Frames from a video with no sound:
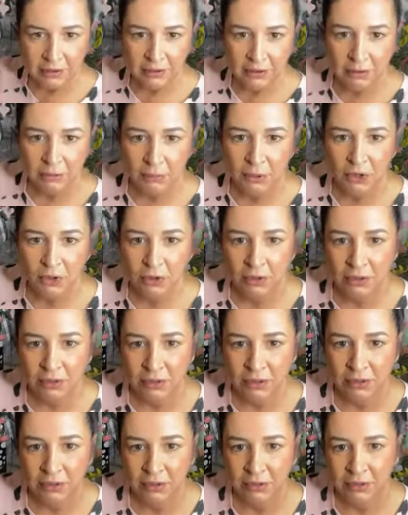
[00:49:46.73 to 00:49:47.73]
in the middle.
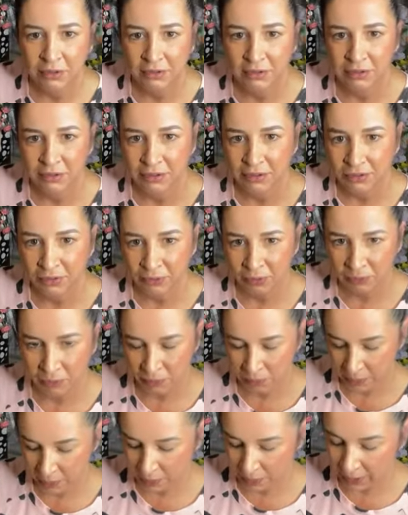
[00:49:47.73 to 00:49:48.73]

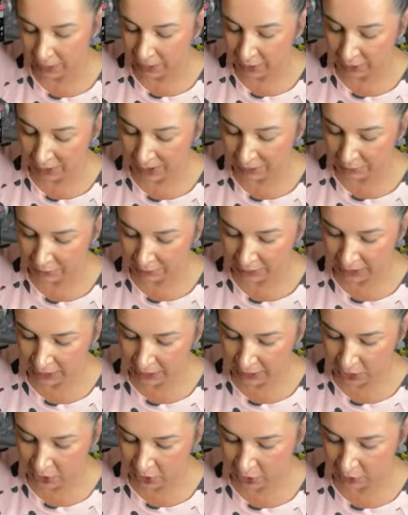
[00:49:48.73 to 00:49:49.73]
I don't have a pink
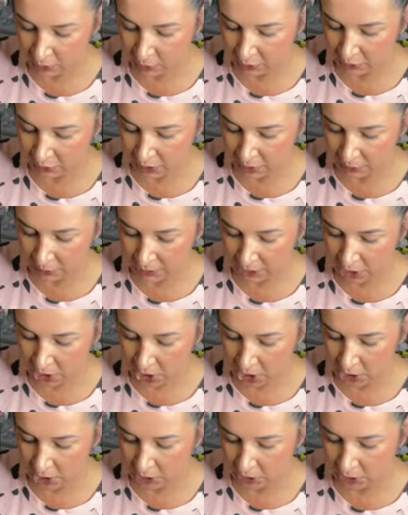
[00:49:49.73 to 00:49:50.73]
carrot. I wish I had a pink
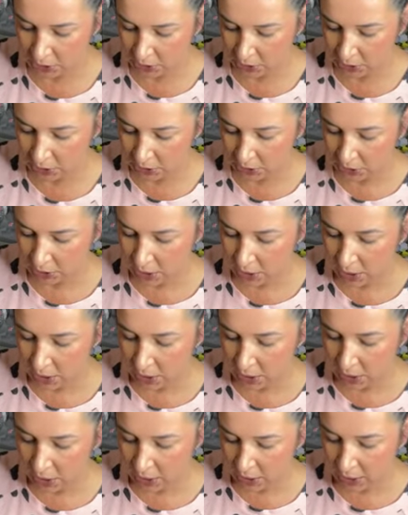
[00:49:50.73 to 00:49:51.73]
carrot.
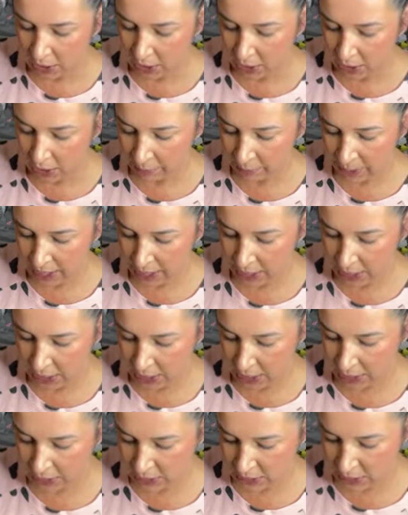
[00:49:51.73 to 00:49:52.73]
And I'm out of
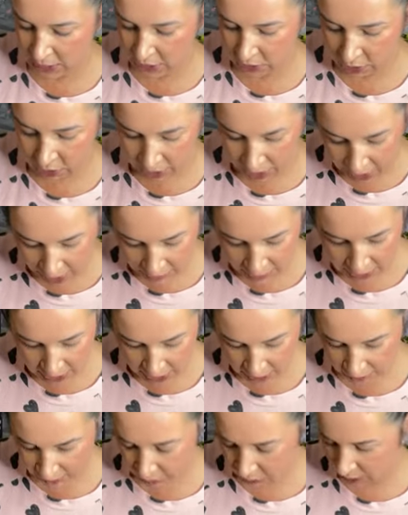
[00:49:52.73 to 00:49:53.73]
eggs too. I have
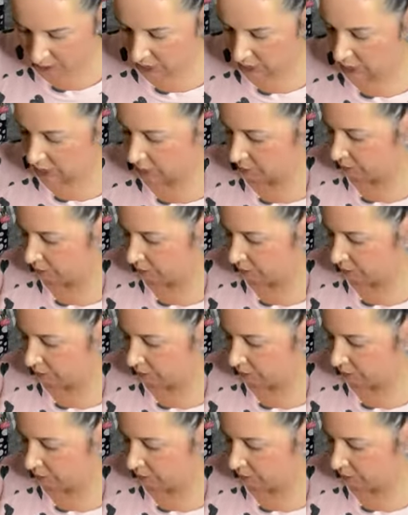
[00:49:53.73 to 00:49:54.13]
eggs, but not